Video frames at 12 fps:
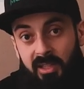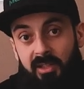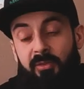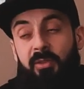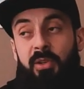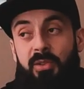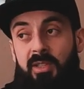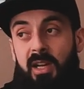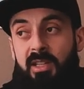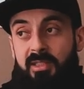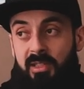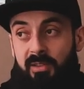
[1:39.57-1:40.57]
it feels
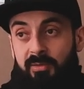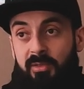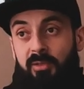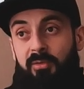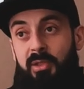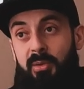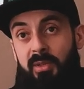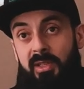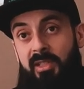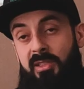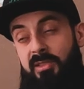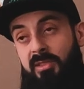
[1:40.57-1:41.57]
as if the viewer
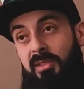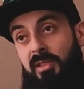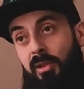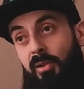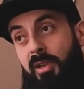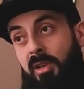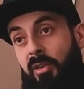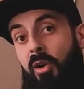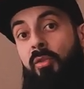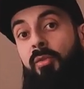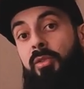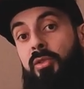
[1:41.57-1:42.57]
is looking
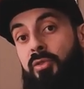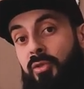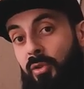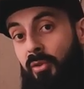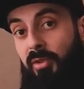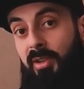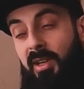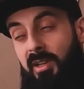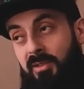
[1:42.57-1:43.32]
over your shoulder.